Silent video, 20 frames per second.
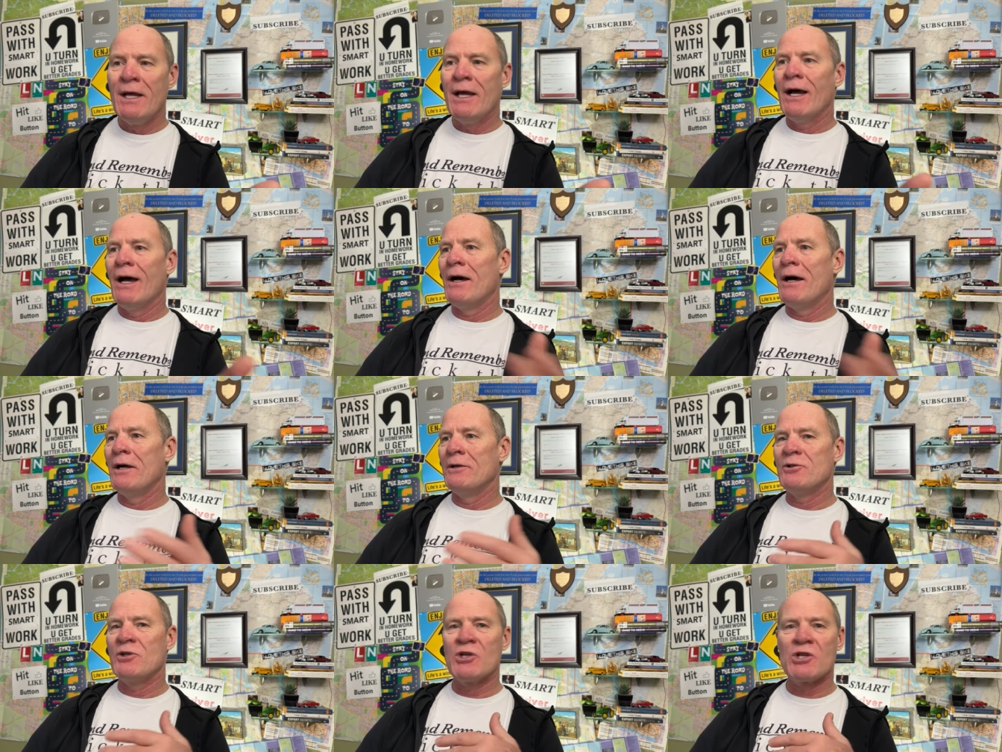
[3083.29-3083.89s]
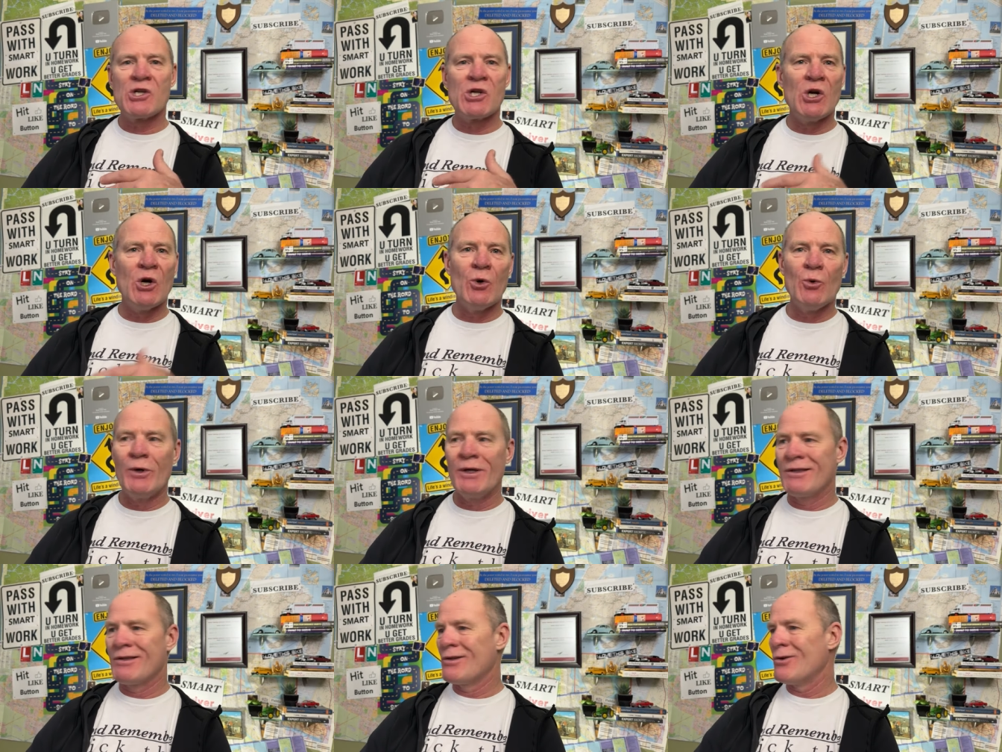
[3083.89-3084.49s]
uh, just go
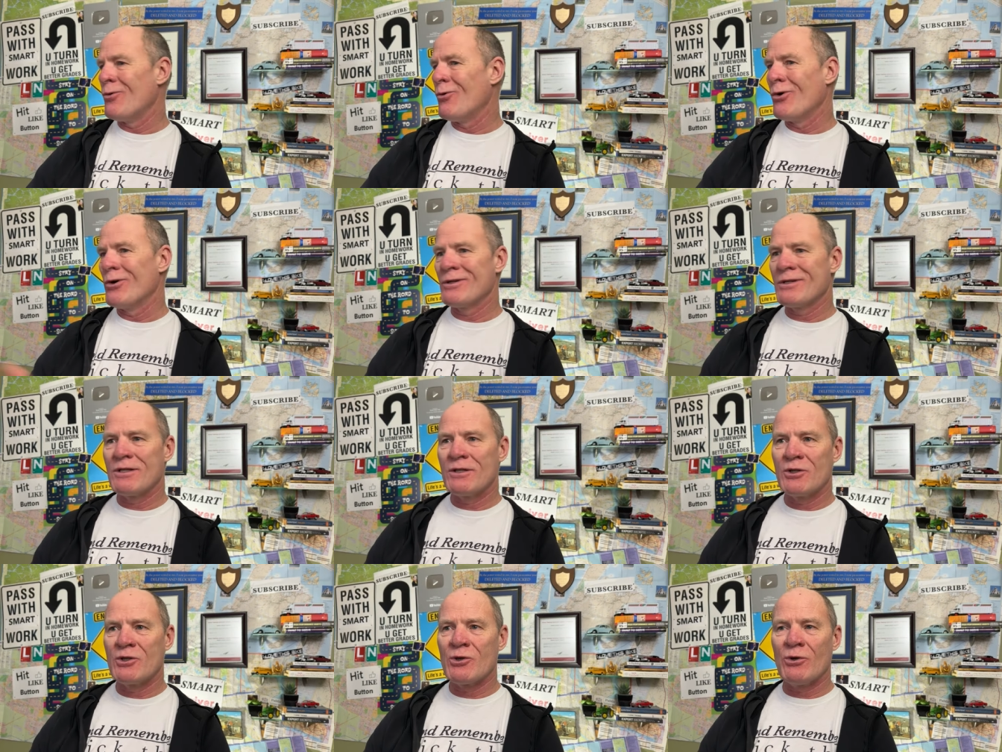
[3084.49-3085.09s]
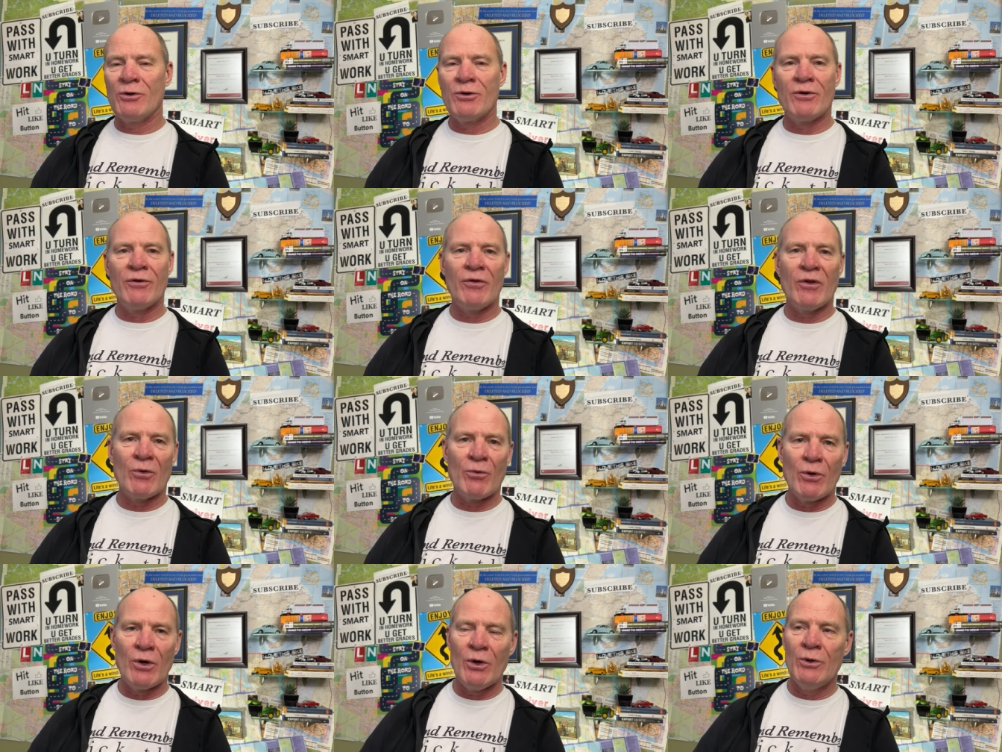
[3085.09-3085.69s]
with towards the shoulder of the
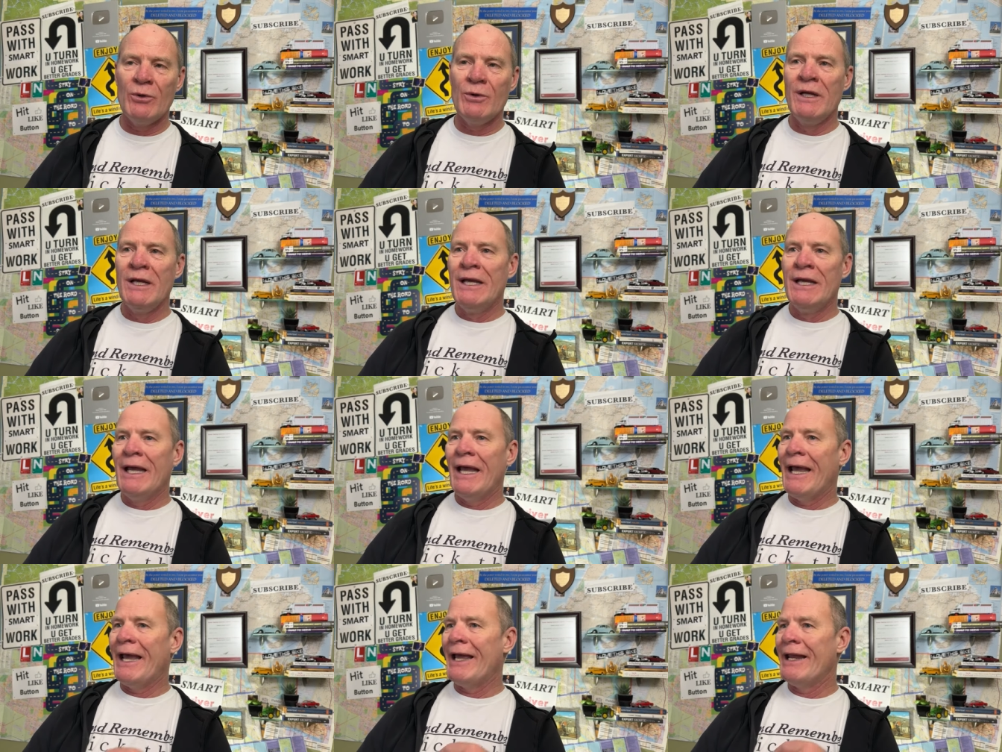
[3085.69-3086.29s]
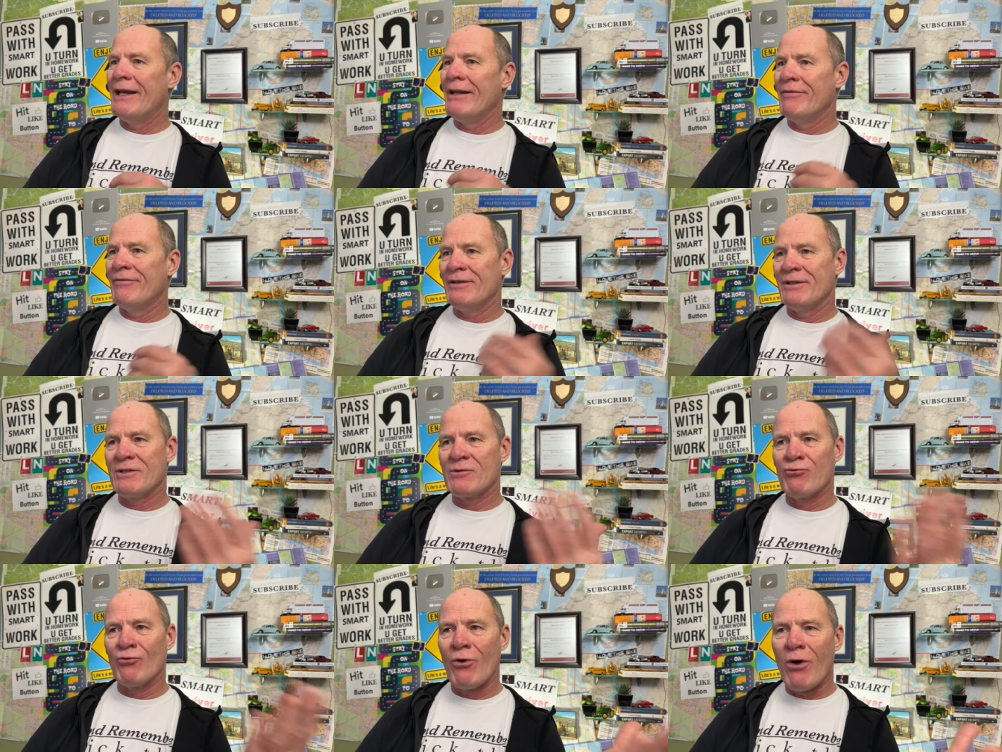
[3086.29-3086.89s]
road. And if
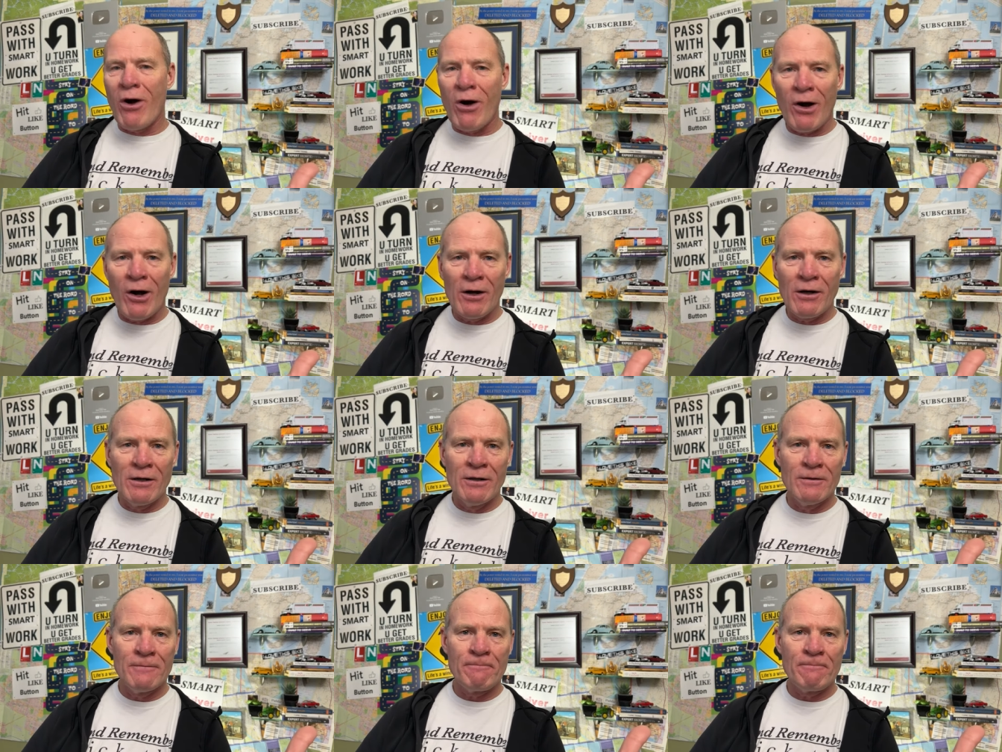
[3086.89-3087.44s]
it's wrong,